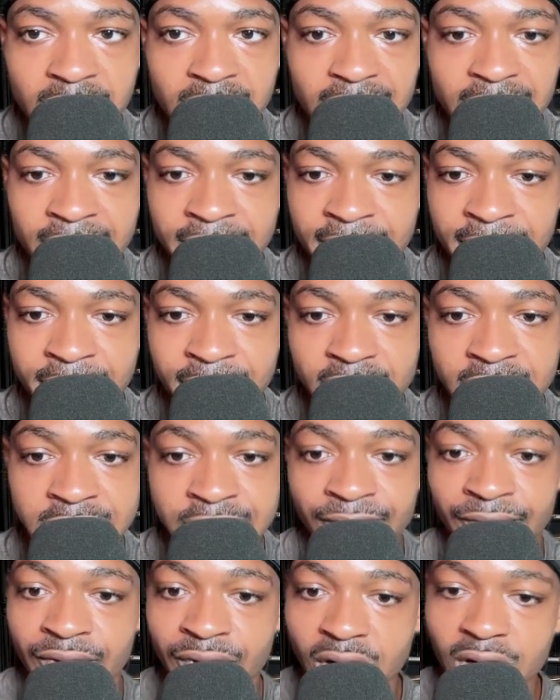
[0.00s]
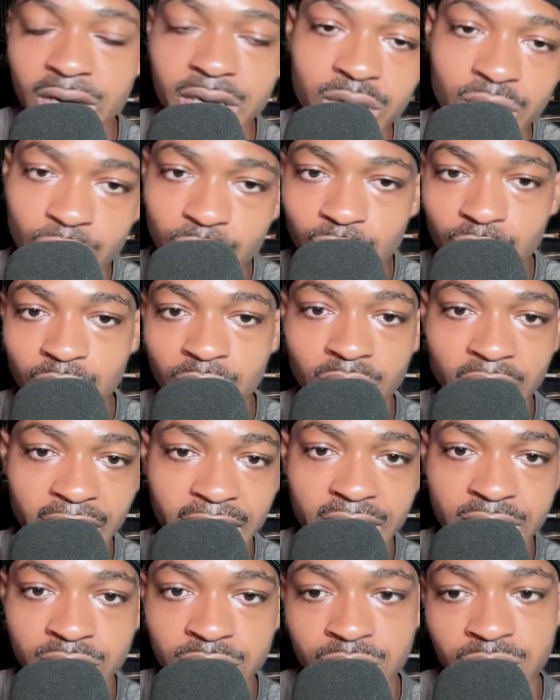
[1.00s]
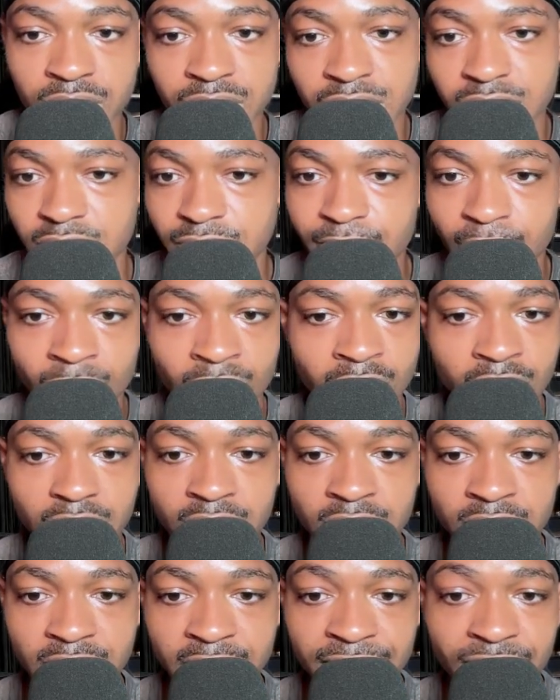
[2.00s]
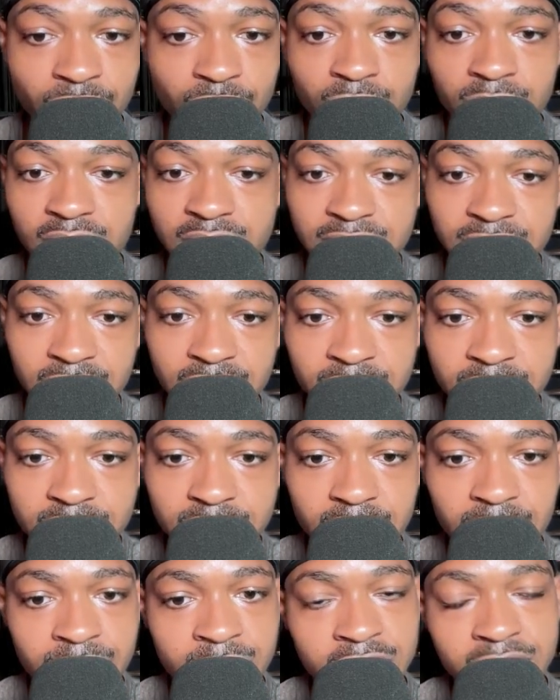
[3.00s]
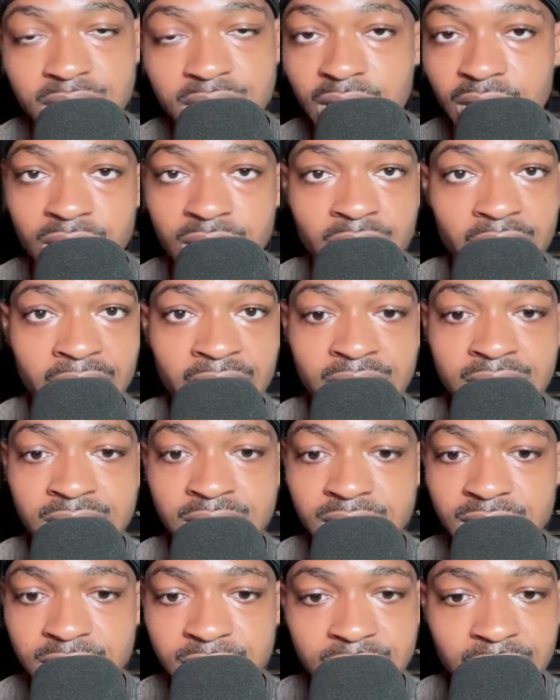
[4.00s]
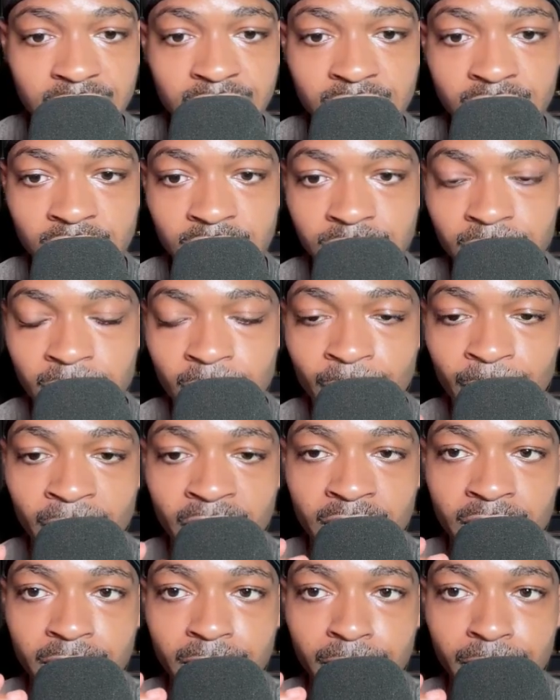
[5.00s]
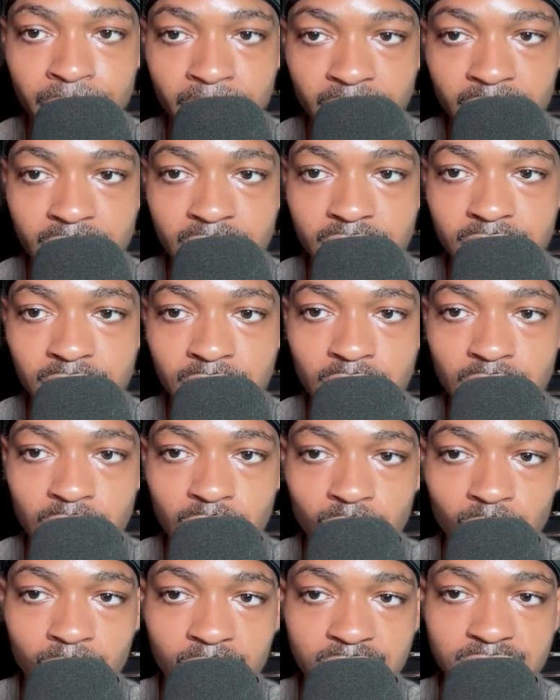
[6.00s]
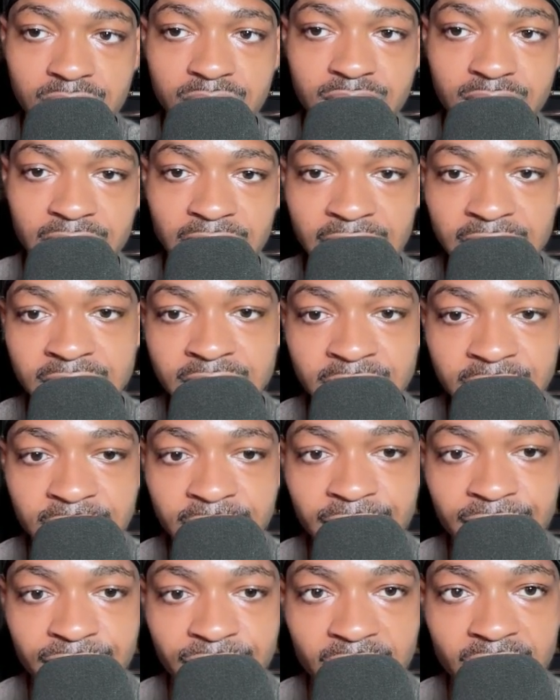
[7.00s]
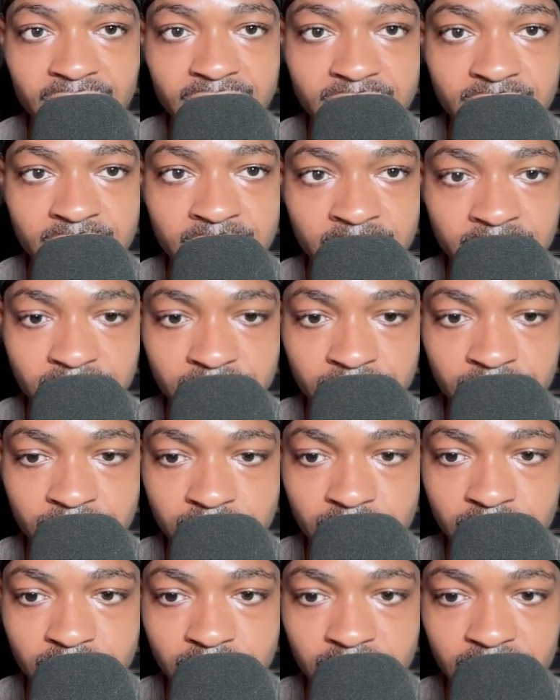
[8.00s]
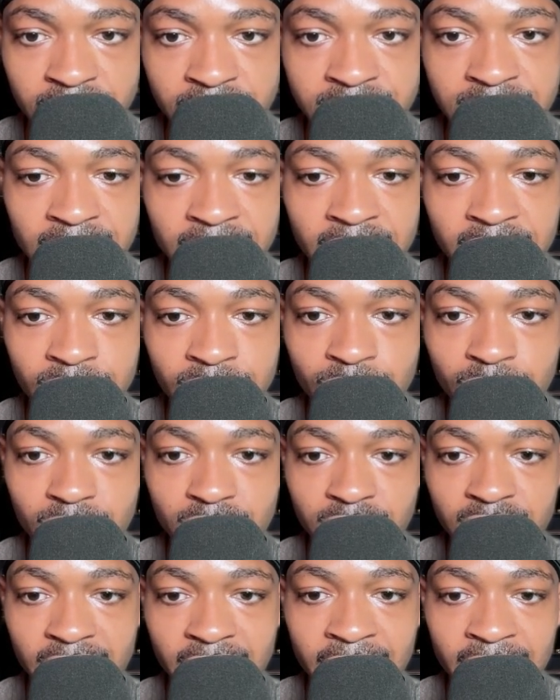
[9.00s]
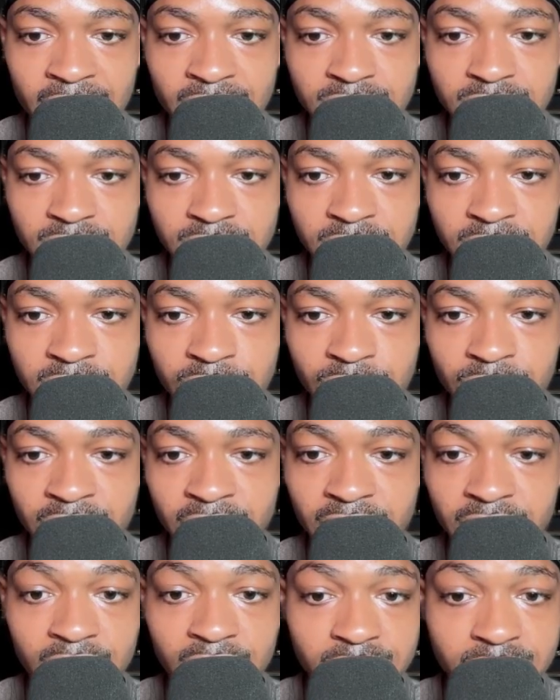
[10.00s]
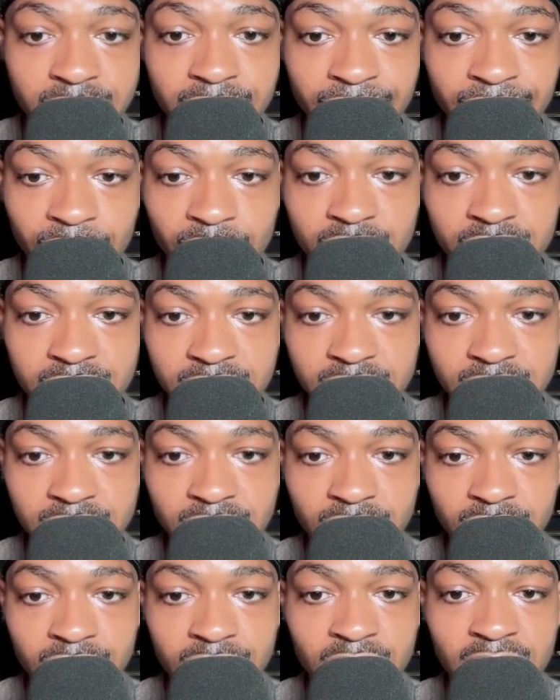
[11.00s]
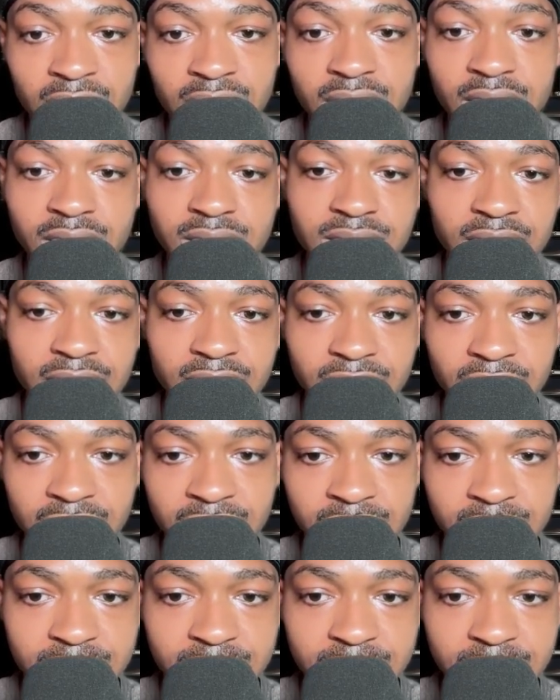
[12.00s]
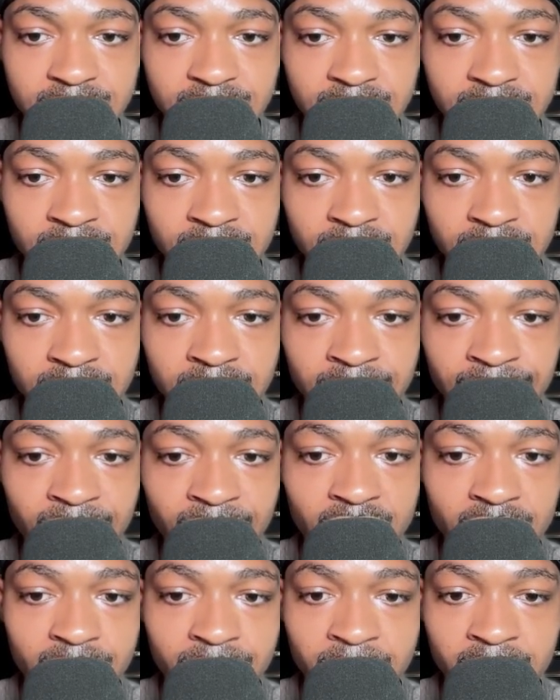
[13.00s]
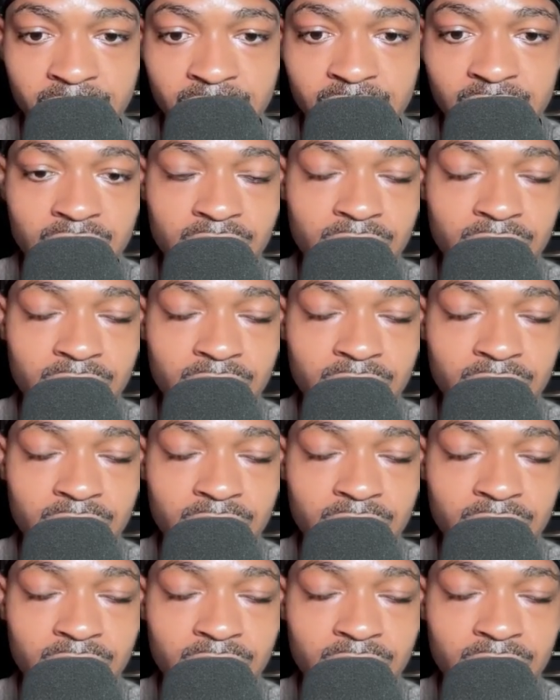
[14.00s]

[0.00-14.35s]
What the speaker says: and it's very cool how to do this. If you want to set this up, just tell your agent to set it up. But one thing that I did find in here is that you can actually create custom voices. So they're saying that this is in development,